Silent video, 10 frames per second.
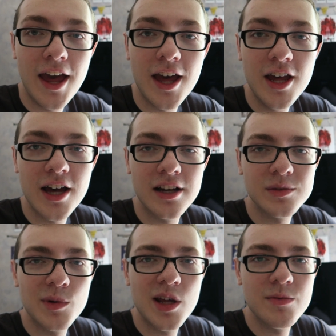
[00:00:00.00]
Hey
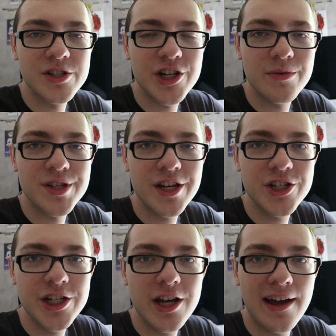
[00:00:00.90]
guys, my name is James
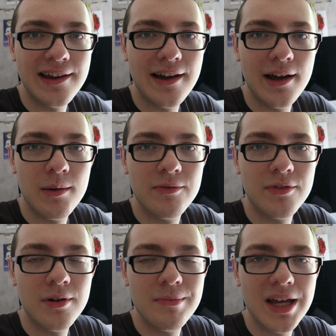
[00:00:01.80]
Agee, and I am
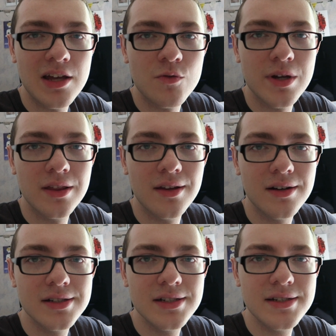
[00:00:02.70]
from
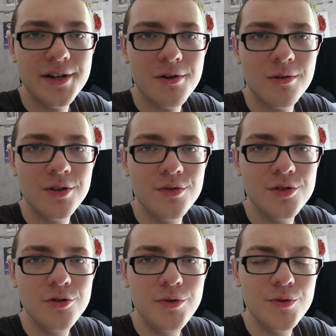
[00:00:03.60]
Nreluctant here on
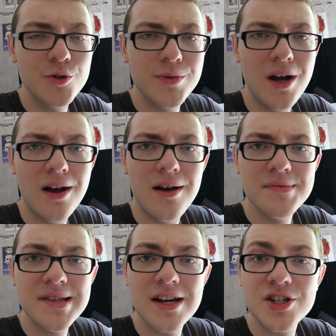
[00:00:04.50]
YouTube,
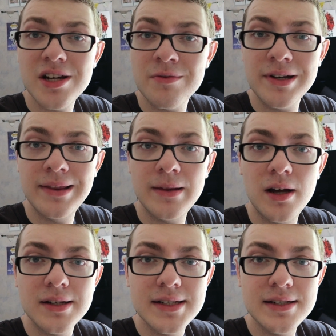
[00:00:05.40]

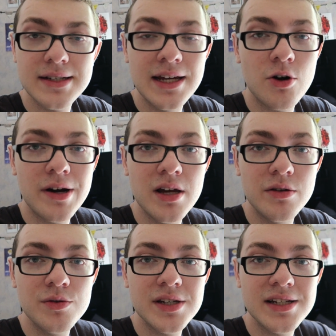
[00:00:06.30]
youtube.com/Nreluctant,
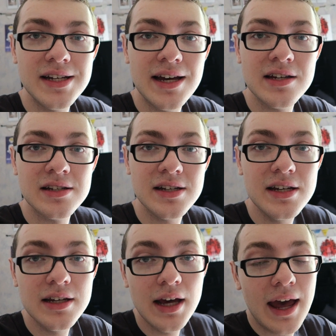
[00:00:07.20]

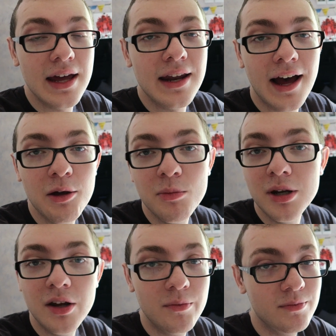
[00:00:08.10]
N-R-E-L-U-C-T-A-N-T, and I'm
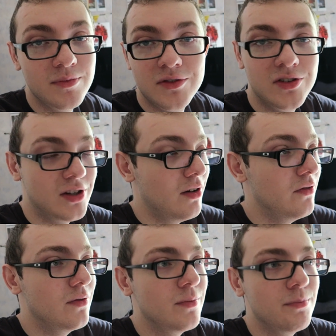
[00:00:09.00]
a
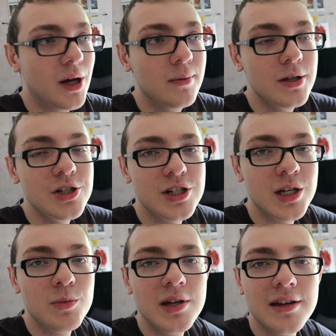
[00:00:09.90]
self-published
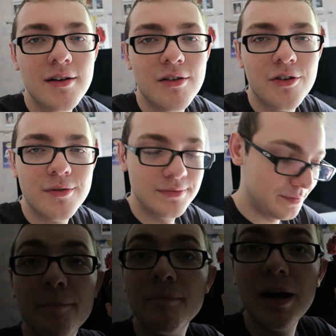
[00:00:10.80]
independent author.
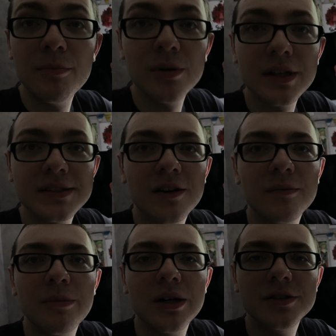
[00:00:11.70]
My book is
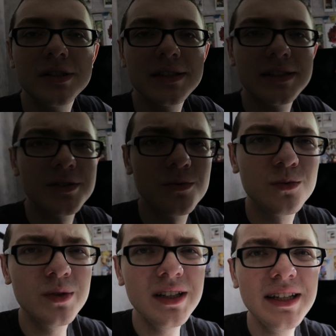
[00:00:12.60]
called Bontrix. It's a
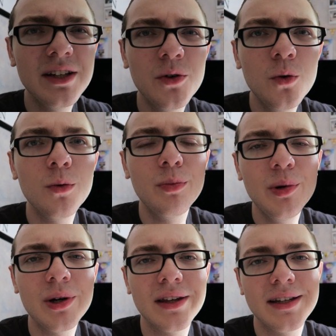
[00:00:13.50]
really cool
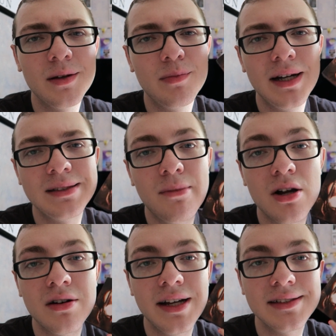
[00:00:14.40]
book that combines
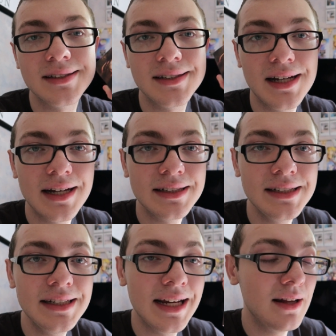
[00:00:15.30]
modern day
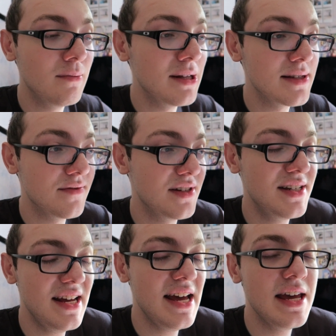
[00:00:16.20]
society and elements of
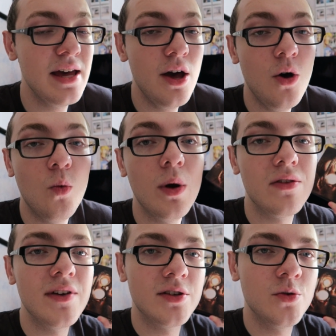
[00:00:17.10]
today
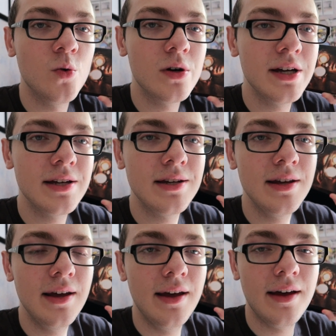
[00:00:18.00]
with Victorian
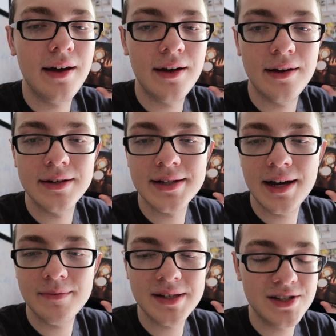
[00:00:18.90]

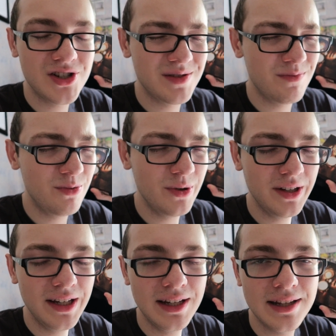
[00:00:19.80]
times. It's just
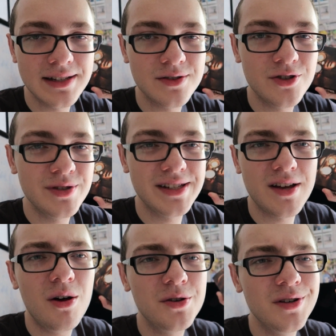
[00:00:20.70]
brilliant. There's this
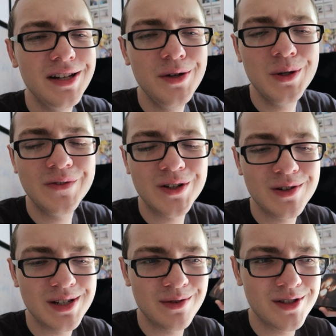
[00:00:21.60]
alternate
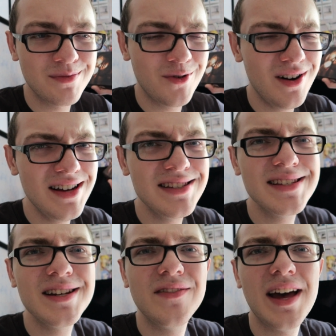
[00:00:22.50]
universe and some crazy
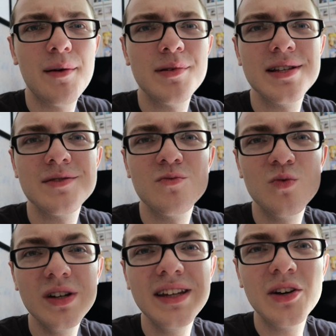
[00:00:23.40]
stuff happens.
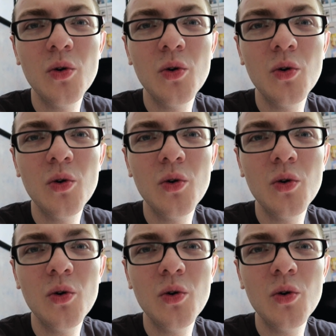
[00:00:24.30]
Really